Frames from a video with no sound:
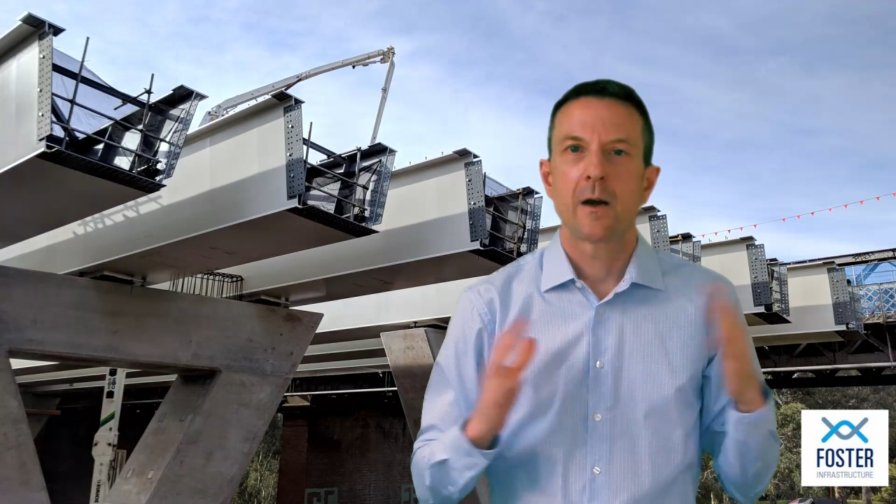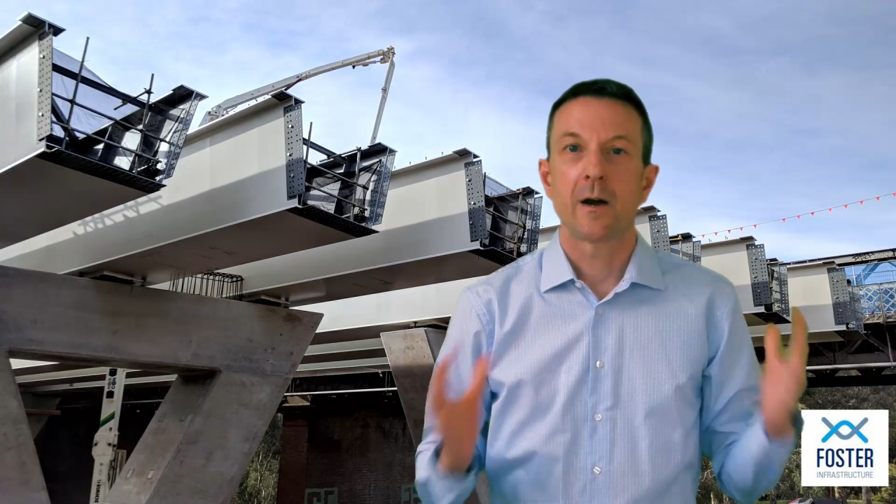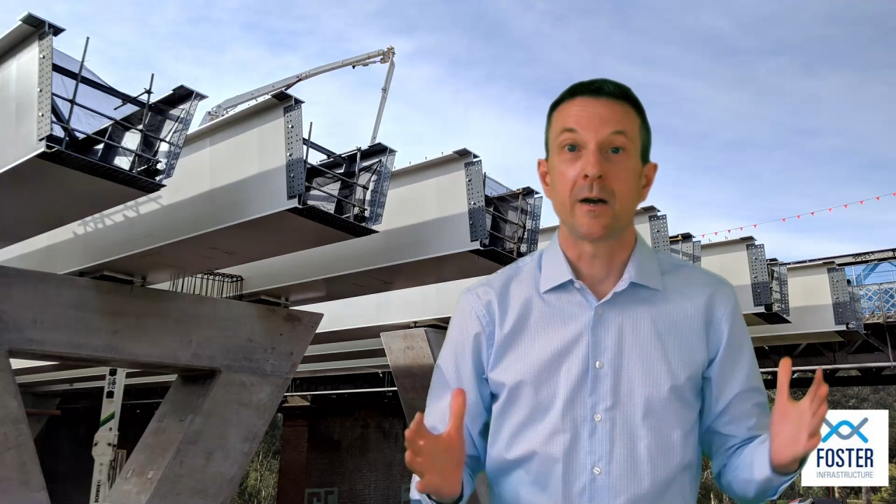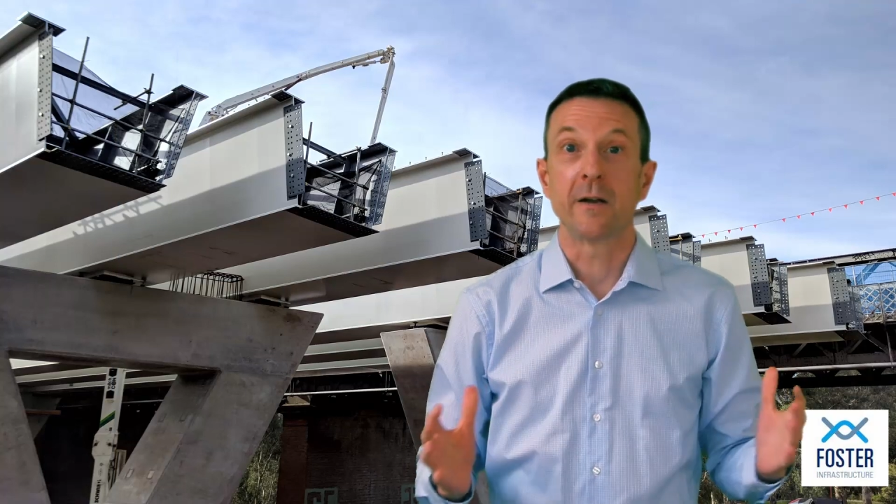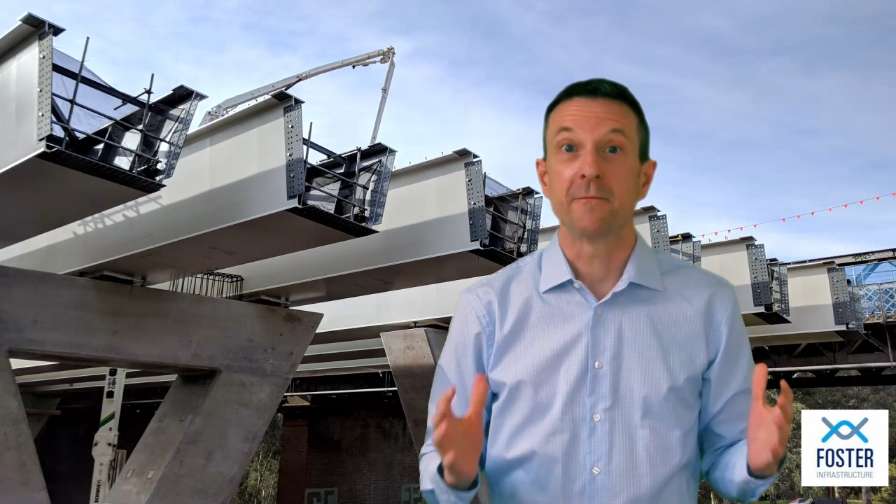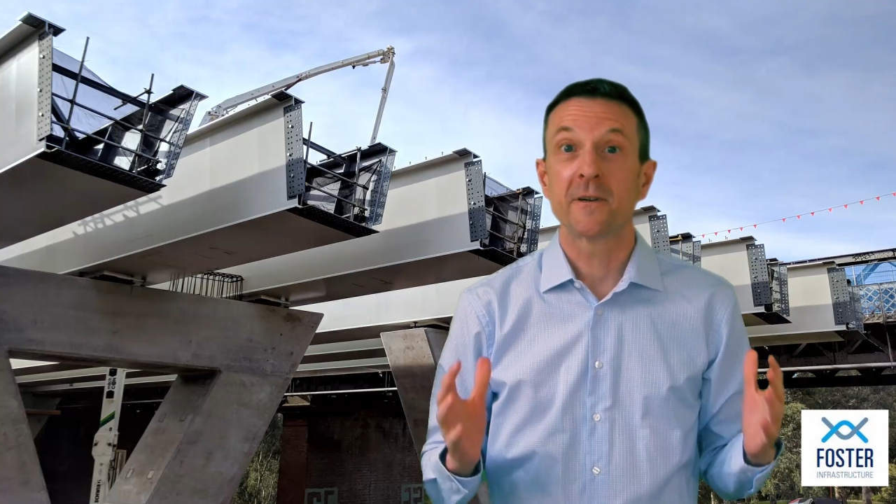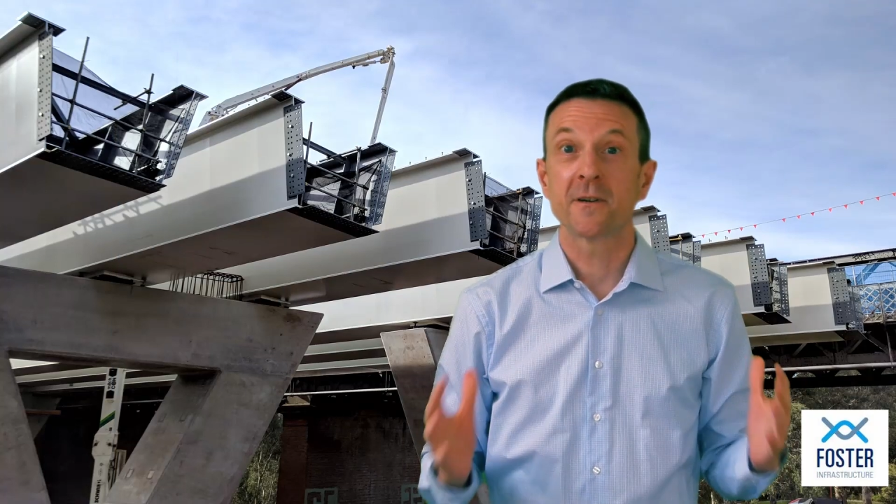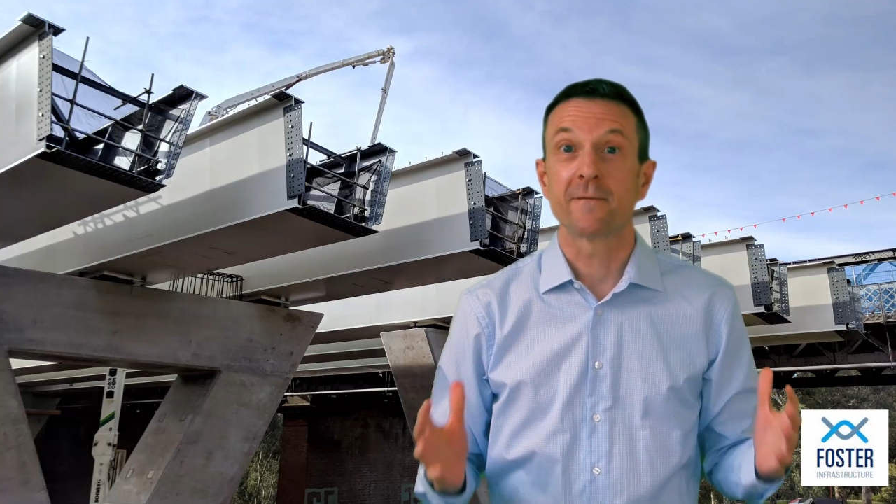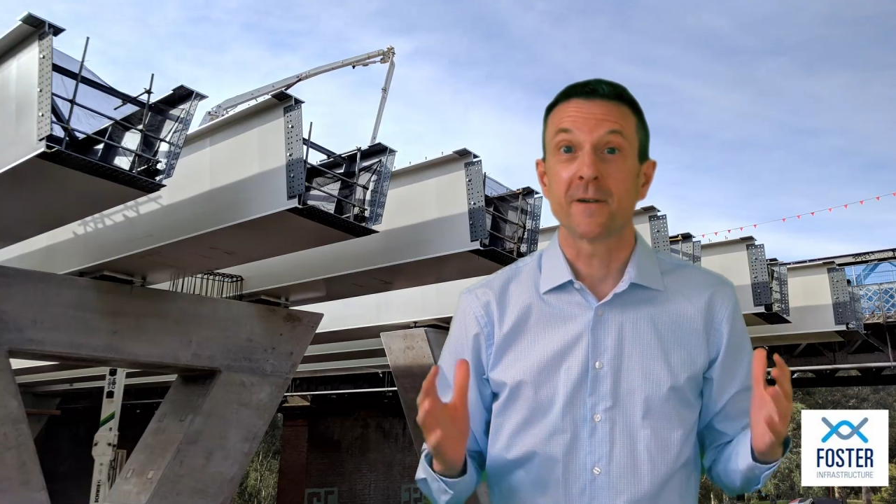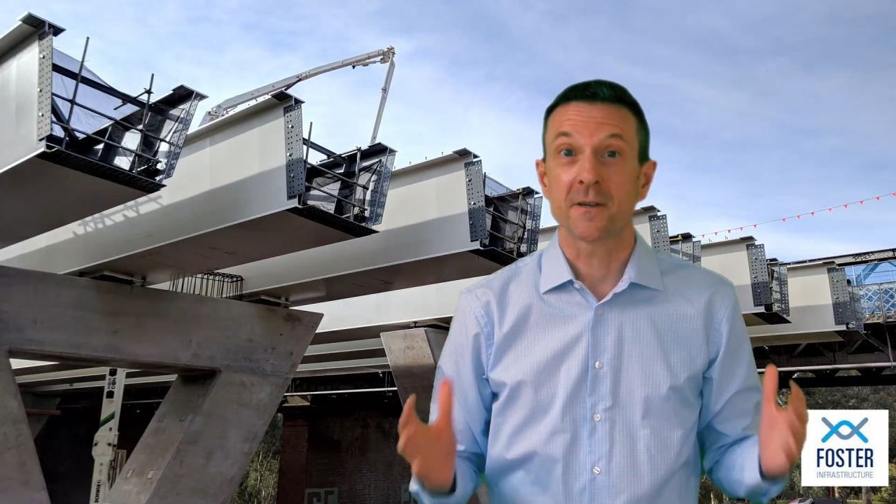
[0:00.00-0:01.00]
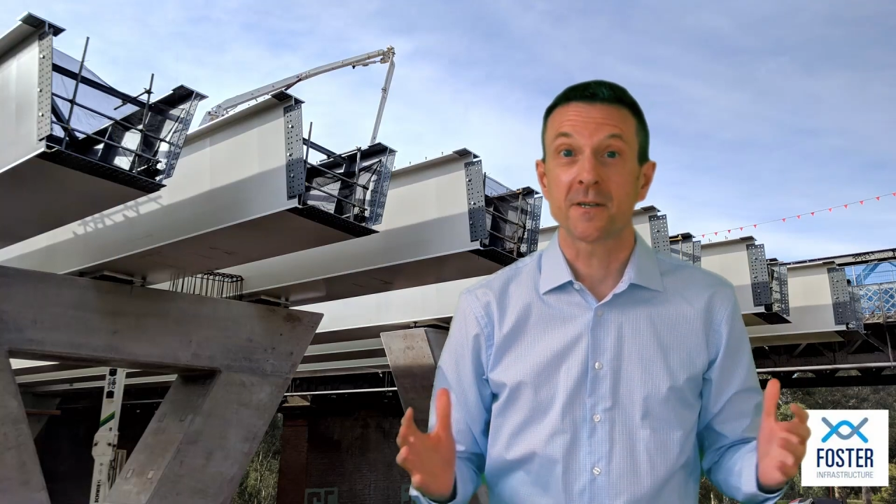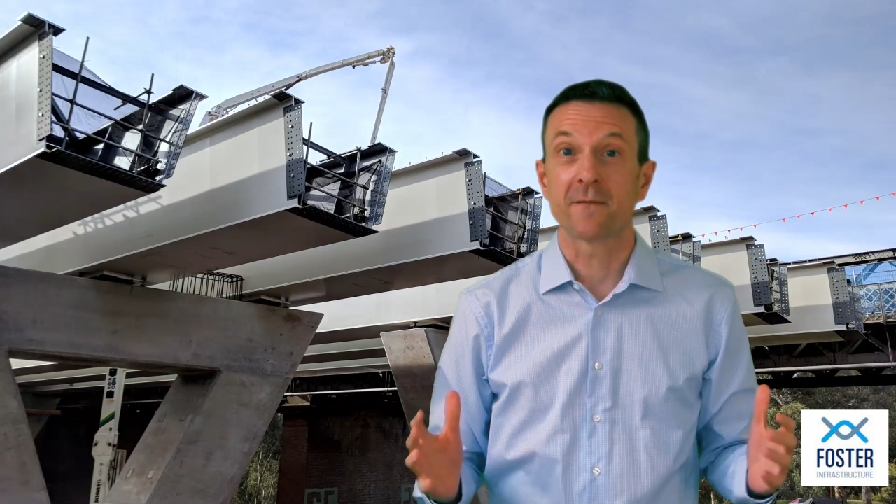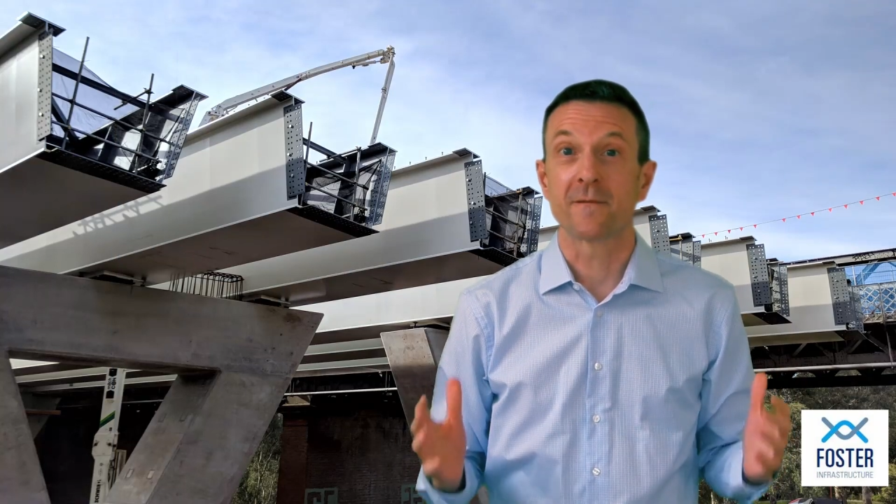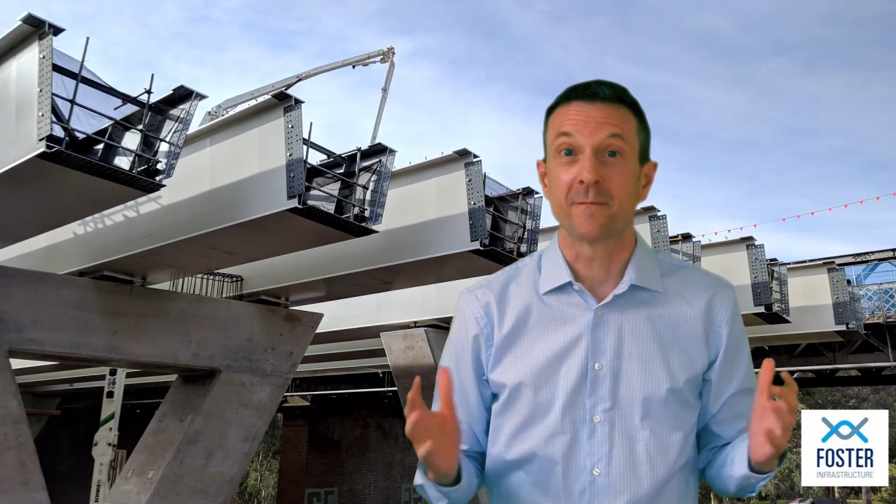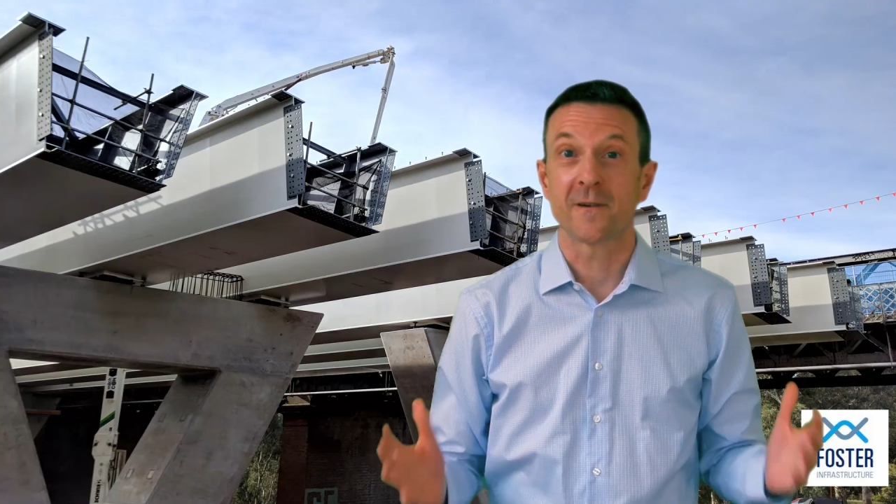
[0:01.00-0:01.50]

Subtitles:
Hi, Richard Foster from